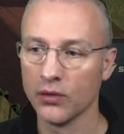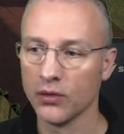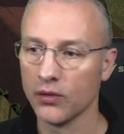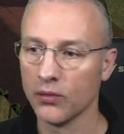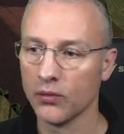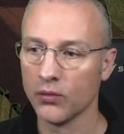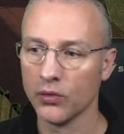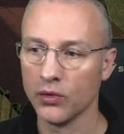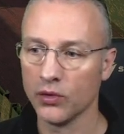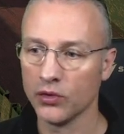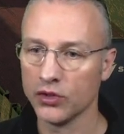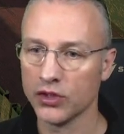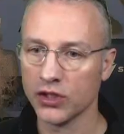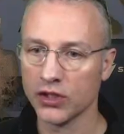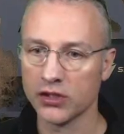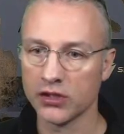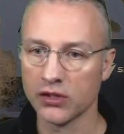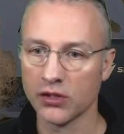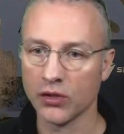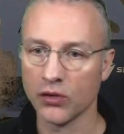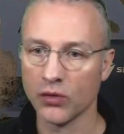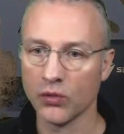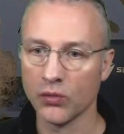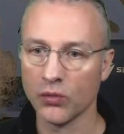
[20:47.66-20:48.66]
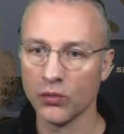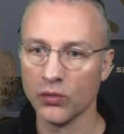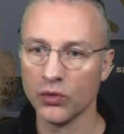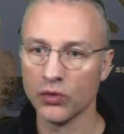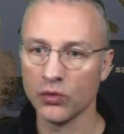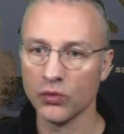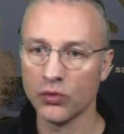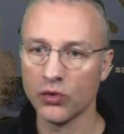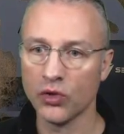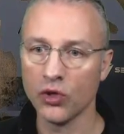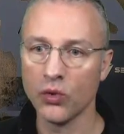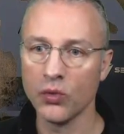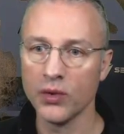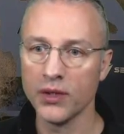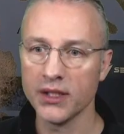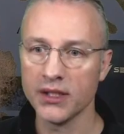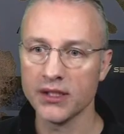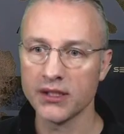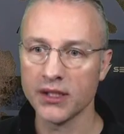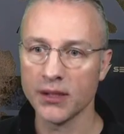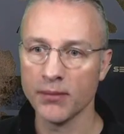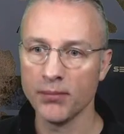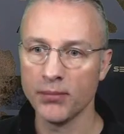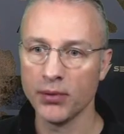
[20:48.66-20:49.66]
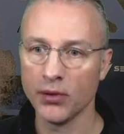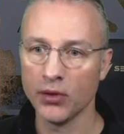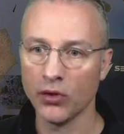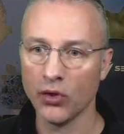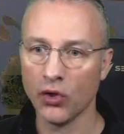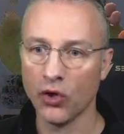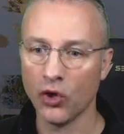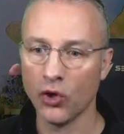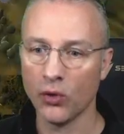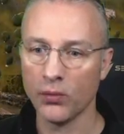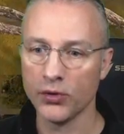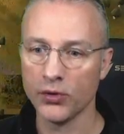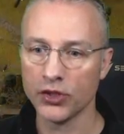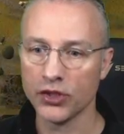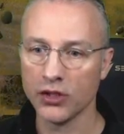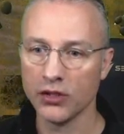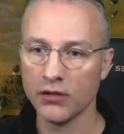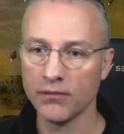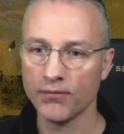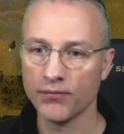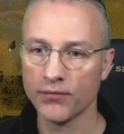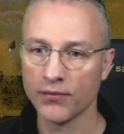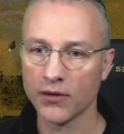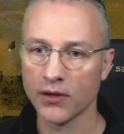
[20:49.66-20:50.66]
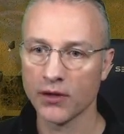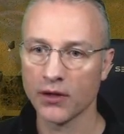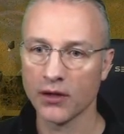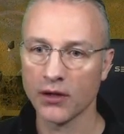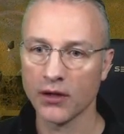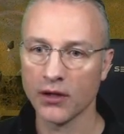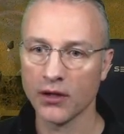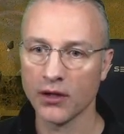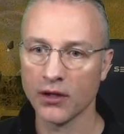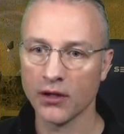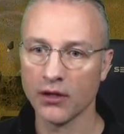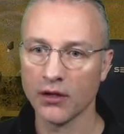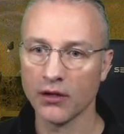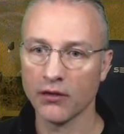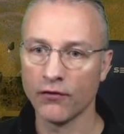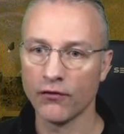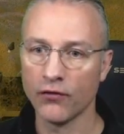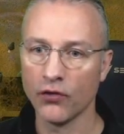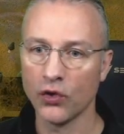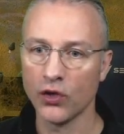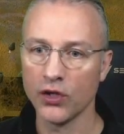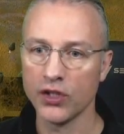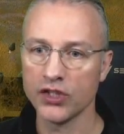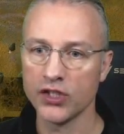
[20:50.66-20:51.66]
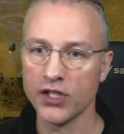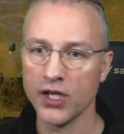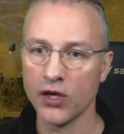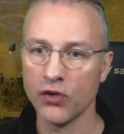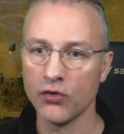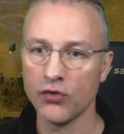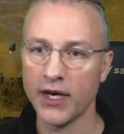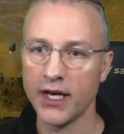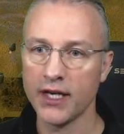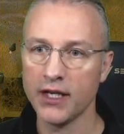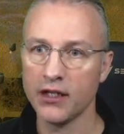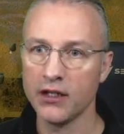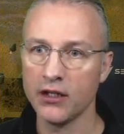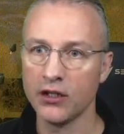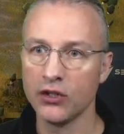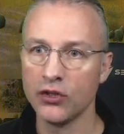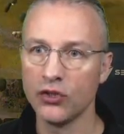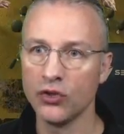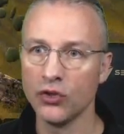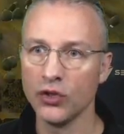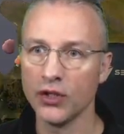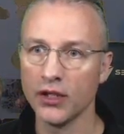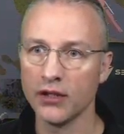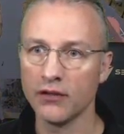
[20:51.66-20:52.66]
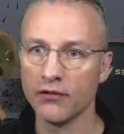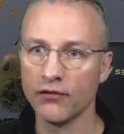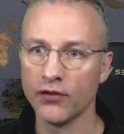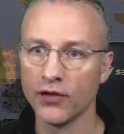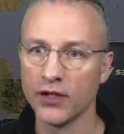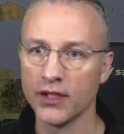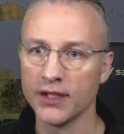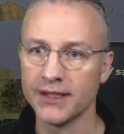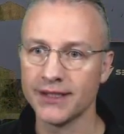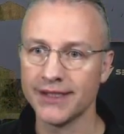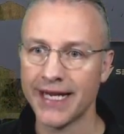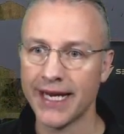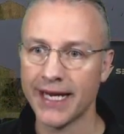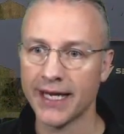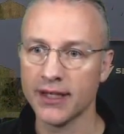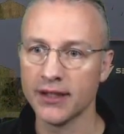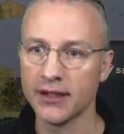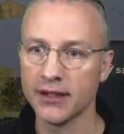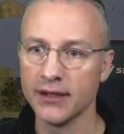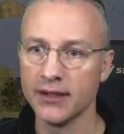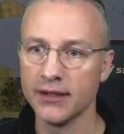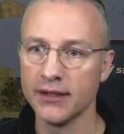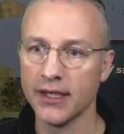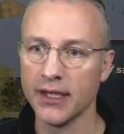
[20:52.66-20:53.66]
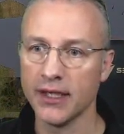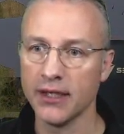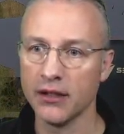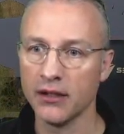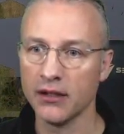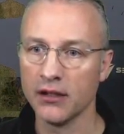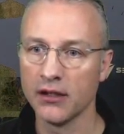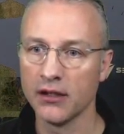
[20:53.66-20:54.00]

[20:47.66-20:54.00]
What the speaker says: We'll go with a simple option. The Ford's there ready to do it for the second container.